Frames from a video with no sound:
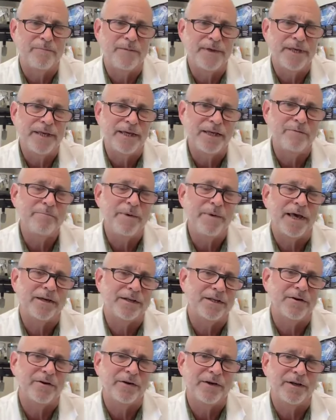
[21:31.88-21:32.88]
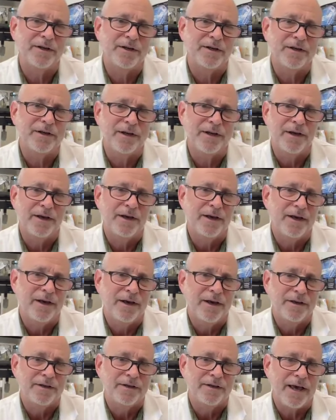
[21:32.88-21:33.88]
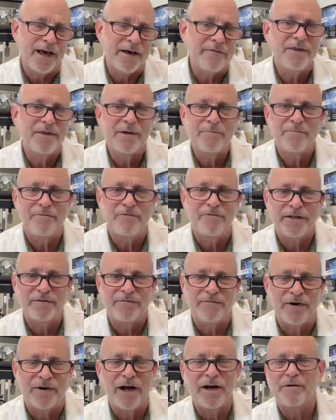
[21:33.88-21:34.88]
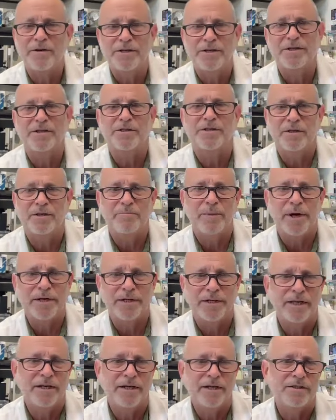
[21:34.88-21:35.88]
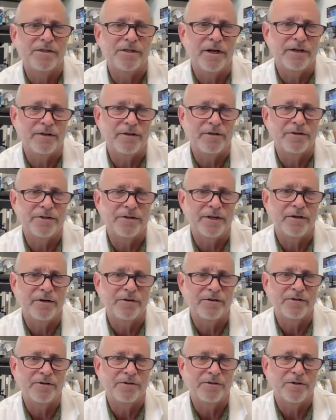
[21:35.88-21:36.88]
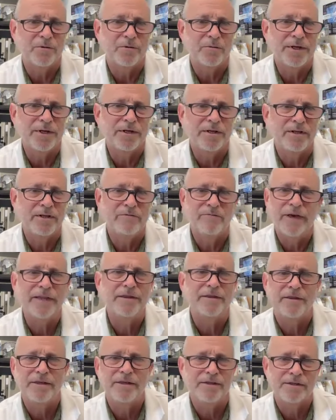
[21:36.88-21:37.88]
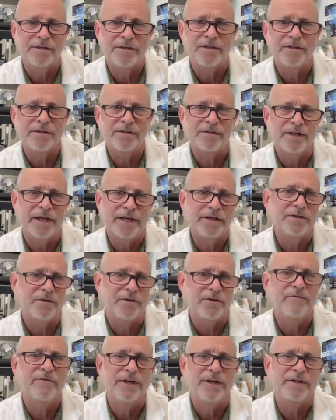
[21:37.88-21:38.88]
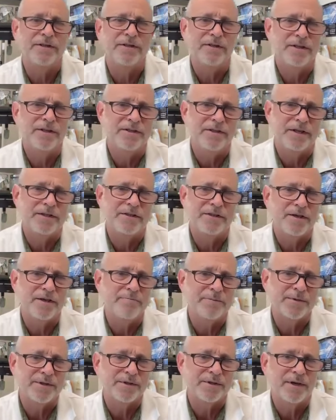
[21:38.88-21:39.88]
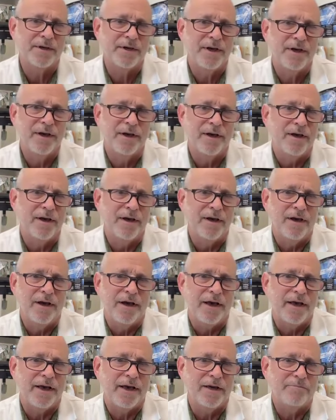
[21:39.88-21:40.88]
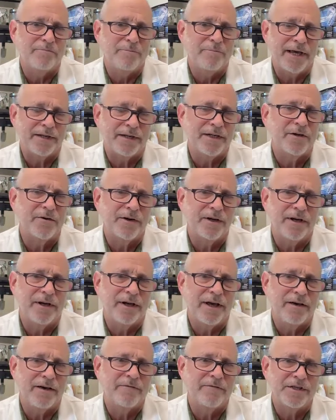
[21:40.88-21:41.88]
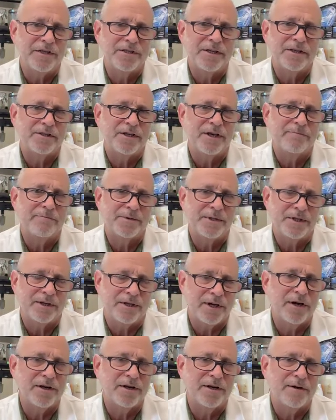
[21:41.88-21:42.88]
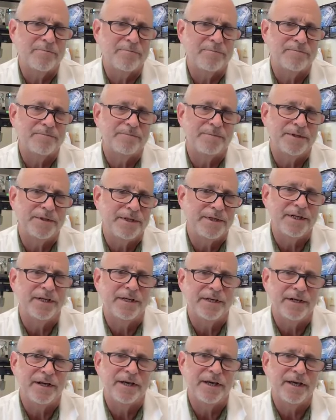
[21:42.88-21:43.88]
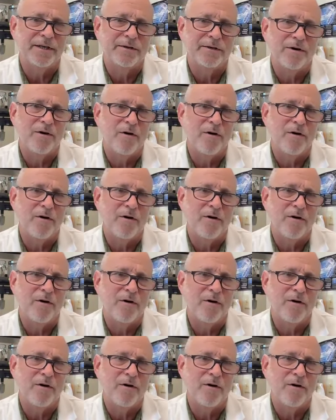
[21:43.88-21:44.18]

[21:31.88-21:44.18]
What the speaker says: in bacteria to have them fight viruses that might get inside their cells. So we didn't invent these things. Nature invented these enzymes. And bacteria have these enzymes that cut up DNA.